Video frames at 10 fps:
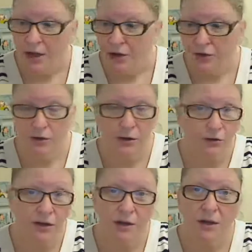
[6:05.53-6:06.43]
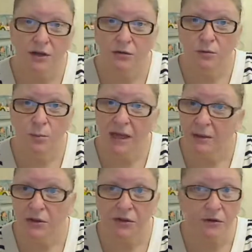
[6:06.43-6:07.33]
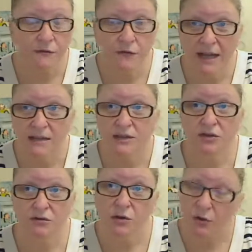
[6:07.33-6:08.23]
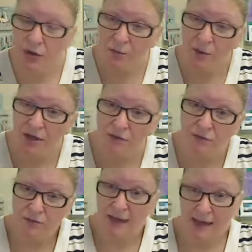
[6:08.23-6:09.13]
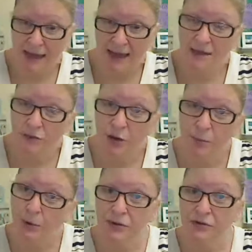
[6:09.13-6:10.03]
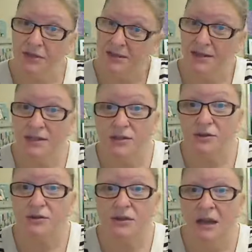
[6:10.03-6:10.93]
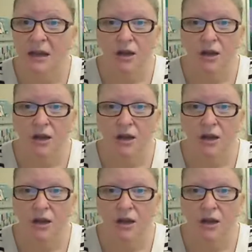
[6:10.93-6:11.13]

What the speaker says: You're learning when you play with your friends. You're learning when you handle your brothers and sisters.